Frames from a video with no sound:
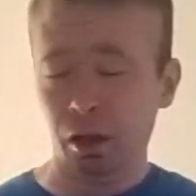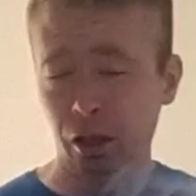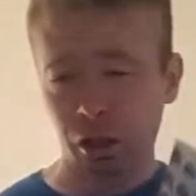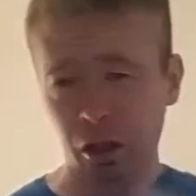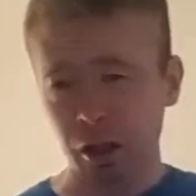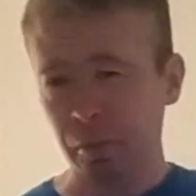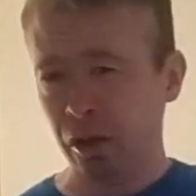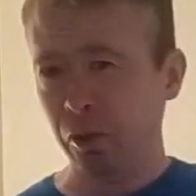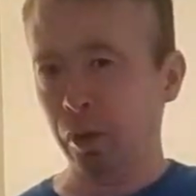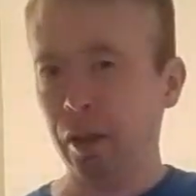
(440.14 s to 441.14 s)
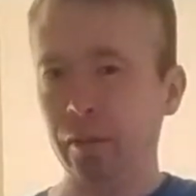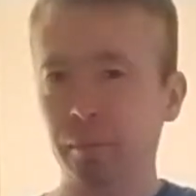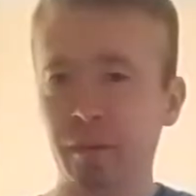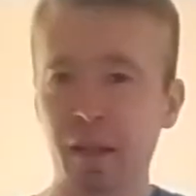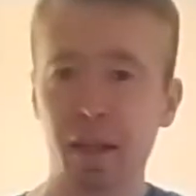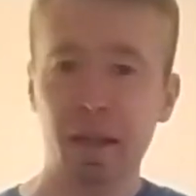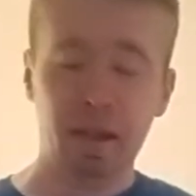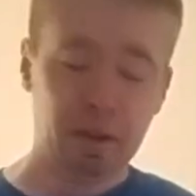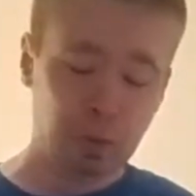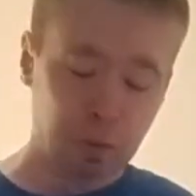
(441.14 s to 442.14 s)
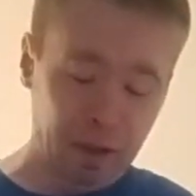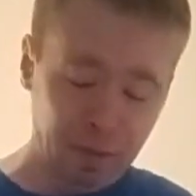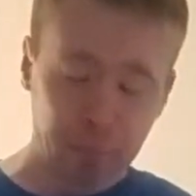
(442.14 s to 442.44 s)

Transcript: I hope I'm alright. Whatever